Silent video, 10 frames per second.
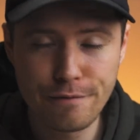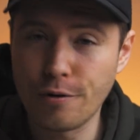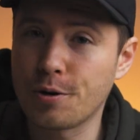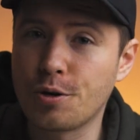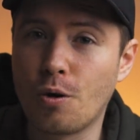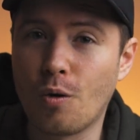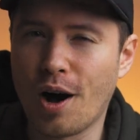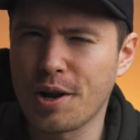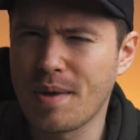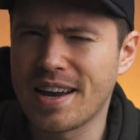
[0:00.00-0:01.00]
vertical
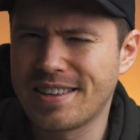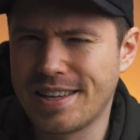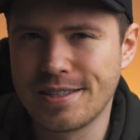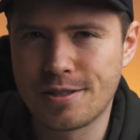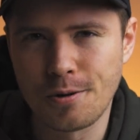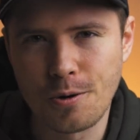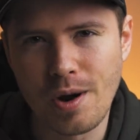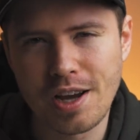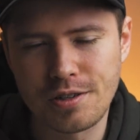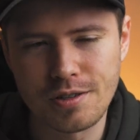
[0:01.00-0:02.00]
automatic keystone
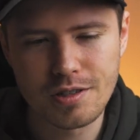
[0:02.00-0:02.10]
correction.